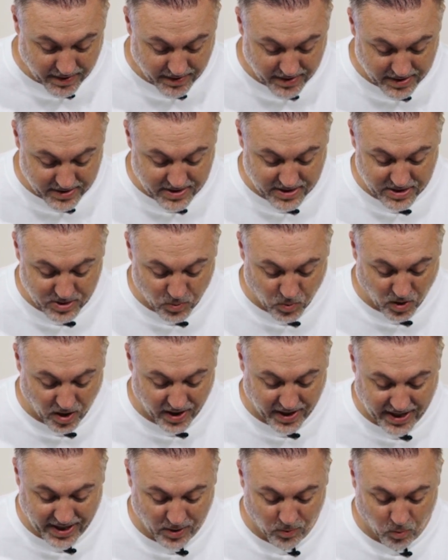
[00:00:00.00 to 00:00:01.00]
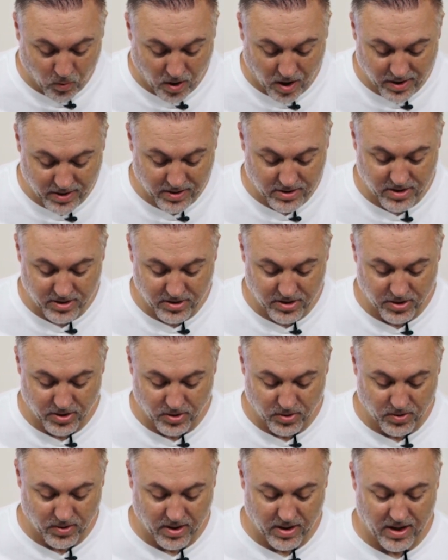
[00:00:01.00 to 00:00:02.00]
This is what he wanted to
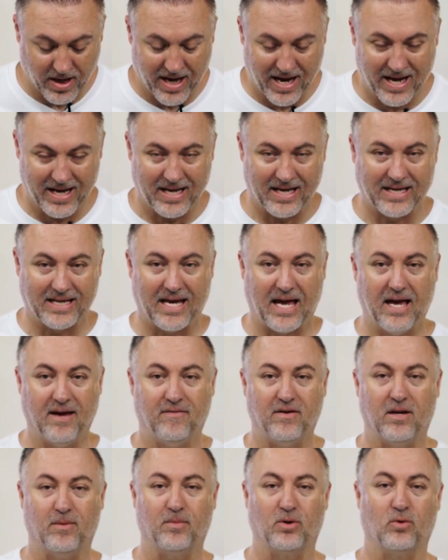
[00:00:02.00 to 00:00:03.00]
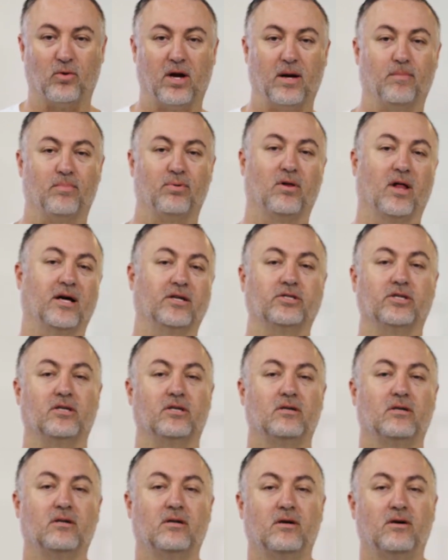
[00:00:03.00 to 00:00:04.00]
do, and it gave him great
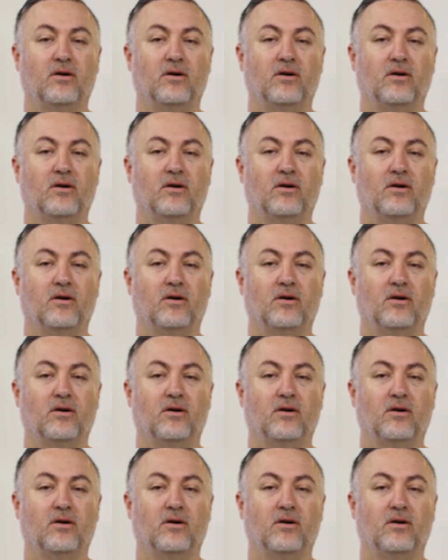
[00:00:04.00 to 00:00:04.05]
pleasure.